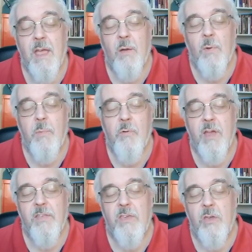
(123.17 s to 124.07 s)
we pray
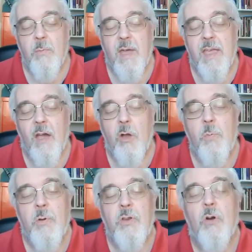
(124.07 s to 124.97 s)
that you may
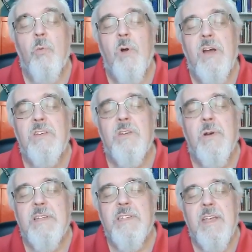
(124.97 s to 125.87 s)
open your word to
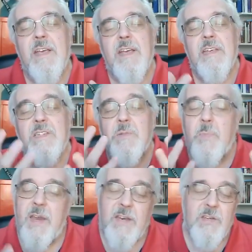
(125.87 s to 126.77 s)
us,
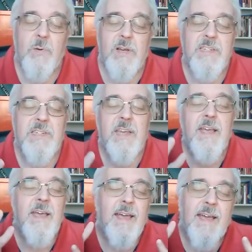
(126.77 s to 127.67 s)
speak to us,
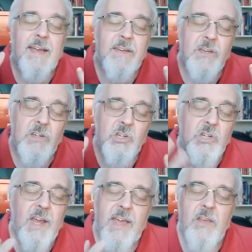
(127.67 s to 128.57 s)
and
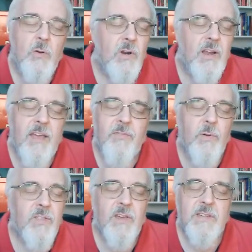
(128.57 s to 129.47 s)
share your life
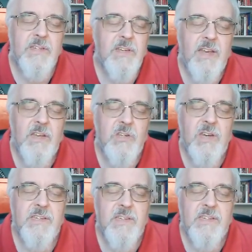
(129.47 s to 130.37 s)
with us. In
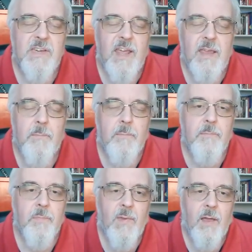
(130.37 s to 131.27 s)
Jesus' name.
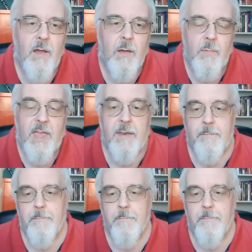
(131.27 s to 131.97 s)
Amen.